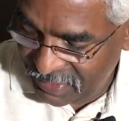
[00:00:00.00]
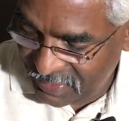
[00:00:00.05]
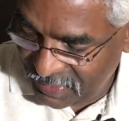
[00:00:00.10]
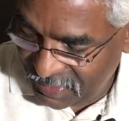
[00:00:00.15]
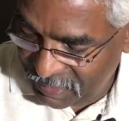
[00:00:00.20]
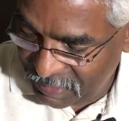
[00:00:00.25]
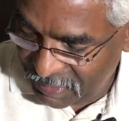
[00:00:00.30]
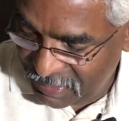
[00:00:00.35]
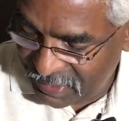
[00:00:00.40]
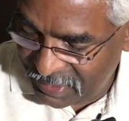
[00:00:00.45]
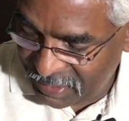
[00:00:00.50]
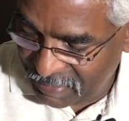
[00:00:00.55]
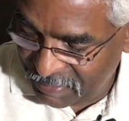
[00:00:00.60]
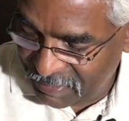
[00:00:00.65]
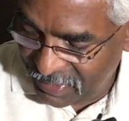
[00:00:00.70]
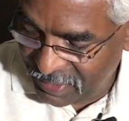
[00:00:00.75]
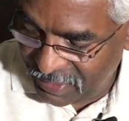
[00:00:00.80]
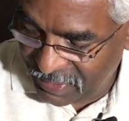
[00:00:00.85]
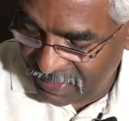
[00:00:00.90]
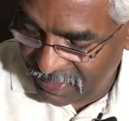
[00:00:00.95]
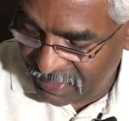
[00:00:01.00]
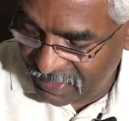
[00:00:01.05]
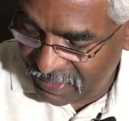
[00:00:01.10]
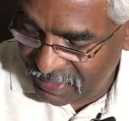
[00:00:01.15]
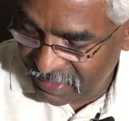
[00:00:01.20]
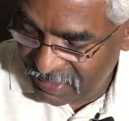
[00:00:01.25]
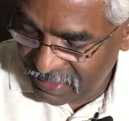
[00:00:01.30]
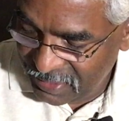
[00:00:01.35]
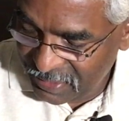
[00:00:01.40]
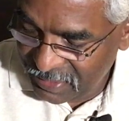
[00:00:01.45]
is going to be somewhere around
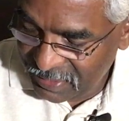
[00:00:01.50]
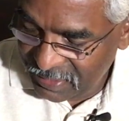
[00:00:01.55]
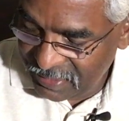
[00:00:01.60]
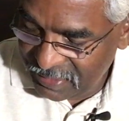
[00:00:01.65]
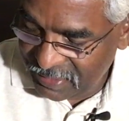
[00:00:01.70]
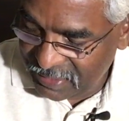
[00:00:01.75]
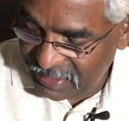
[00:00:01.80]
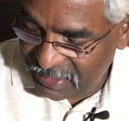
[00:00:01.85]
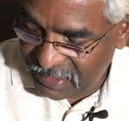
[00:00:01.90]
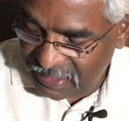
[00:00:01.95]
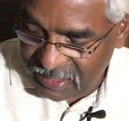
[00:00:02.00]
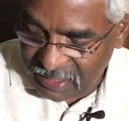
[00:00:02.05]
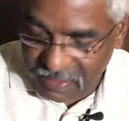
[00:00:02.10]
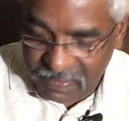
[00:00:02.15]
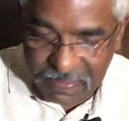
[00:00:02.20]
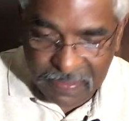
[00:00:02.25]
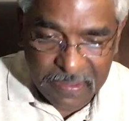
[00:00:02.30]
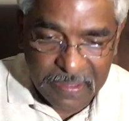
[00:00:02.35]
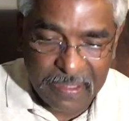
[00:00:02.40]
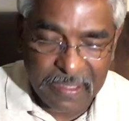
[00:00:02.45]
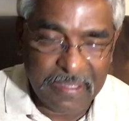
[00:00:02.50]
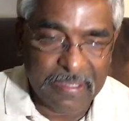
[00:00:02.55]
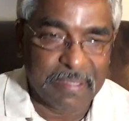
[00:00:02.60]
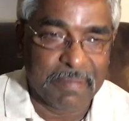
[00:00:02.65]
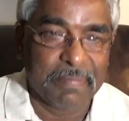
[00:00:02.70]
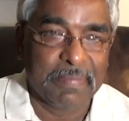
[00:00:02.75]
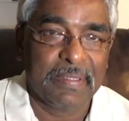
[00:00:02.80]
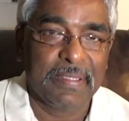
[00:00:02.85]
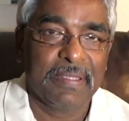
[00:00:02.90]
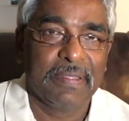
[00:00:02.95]
70
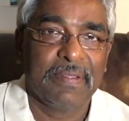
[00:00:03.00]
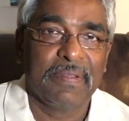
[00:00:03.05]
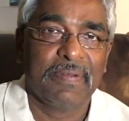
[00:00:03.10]
something.